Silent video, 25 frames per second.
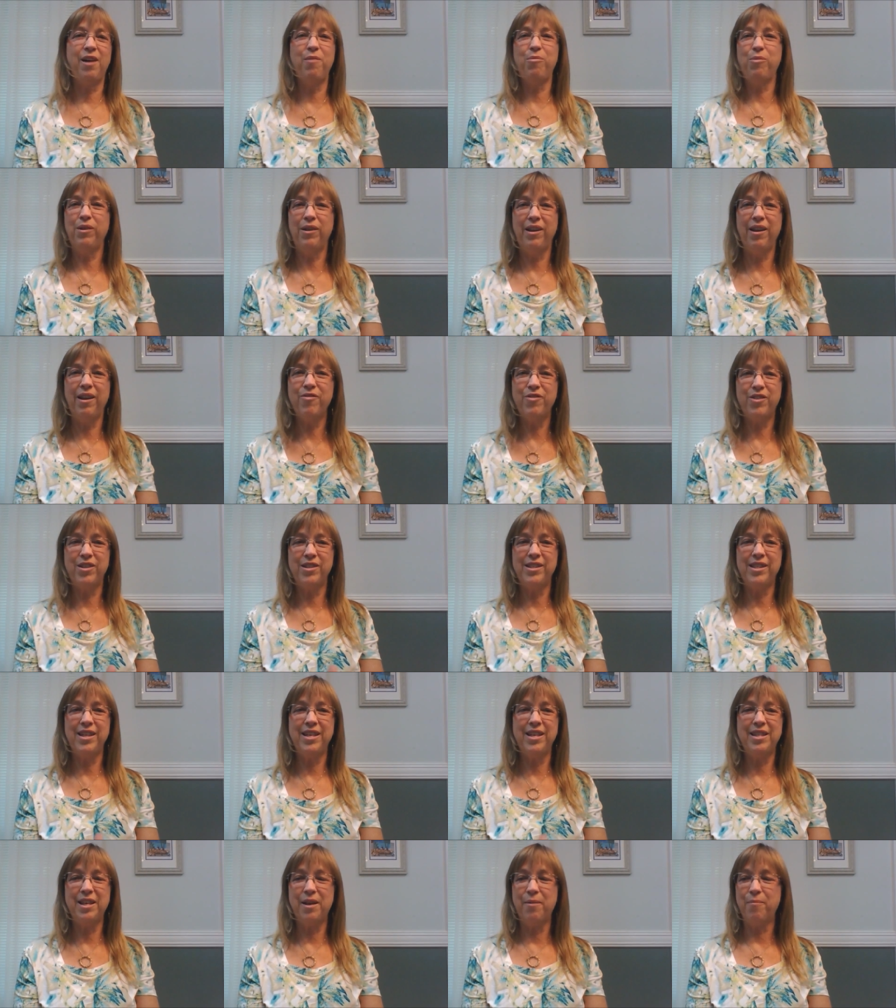I would love to
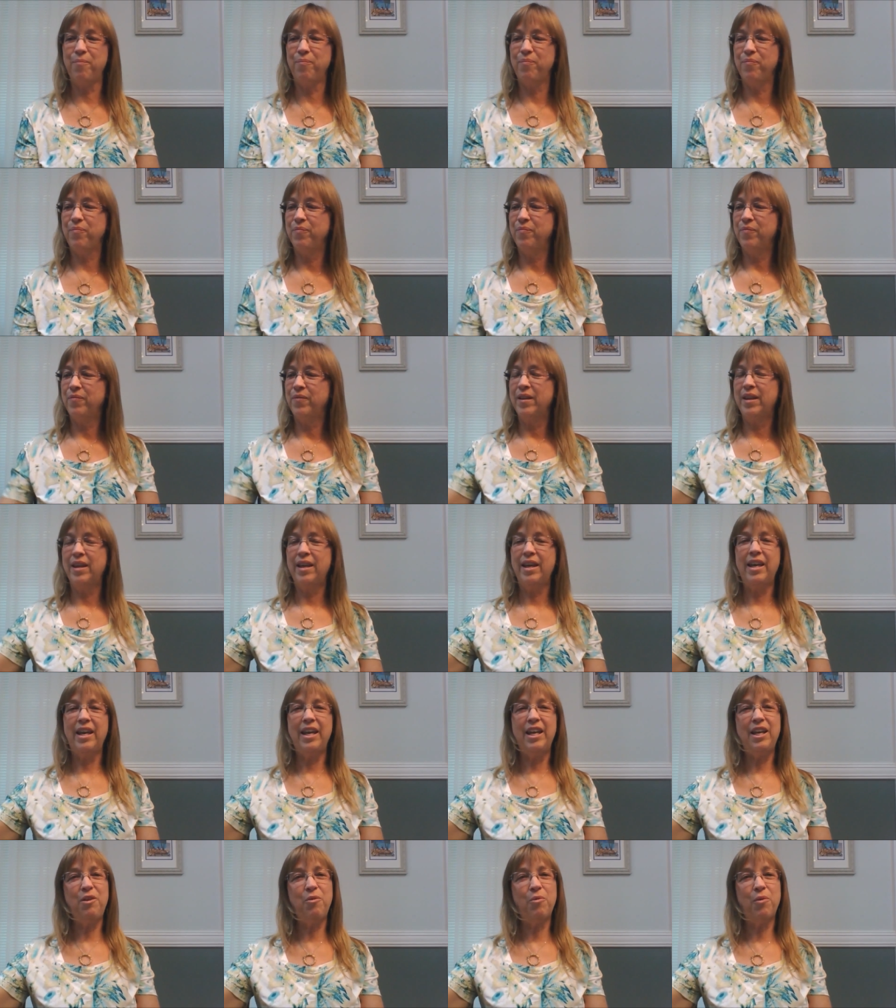see them.
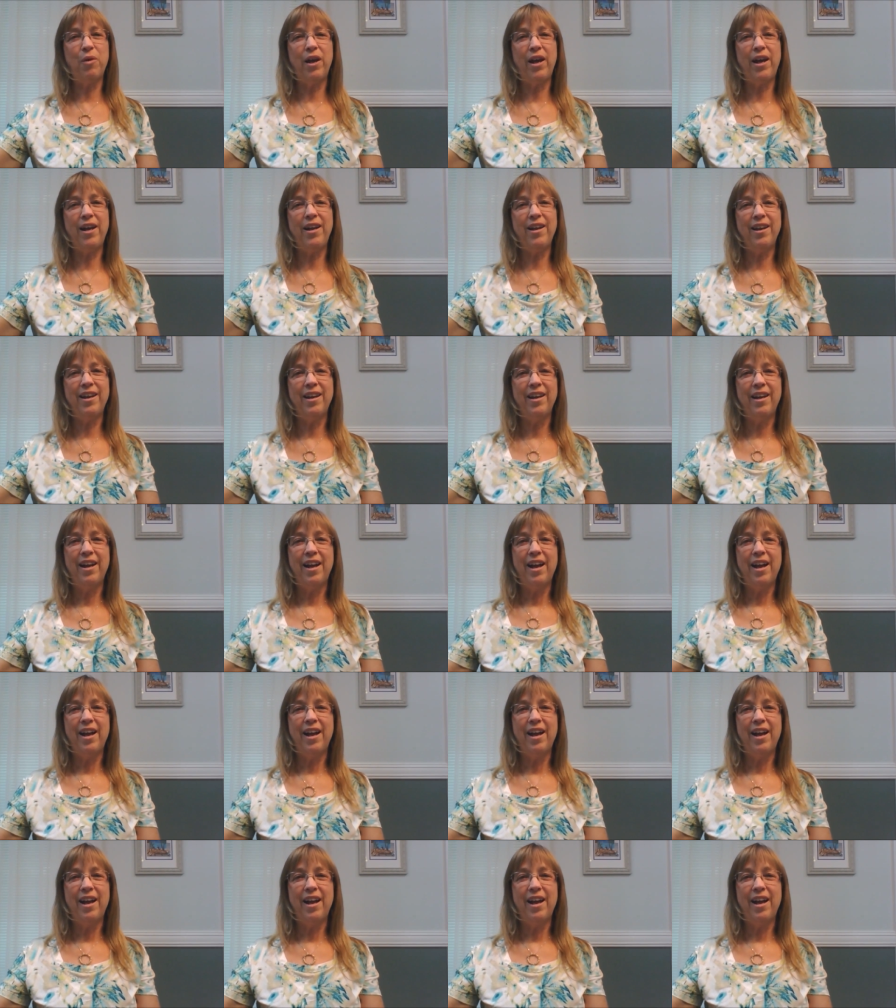Anyway,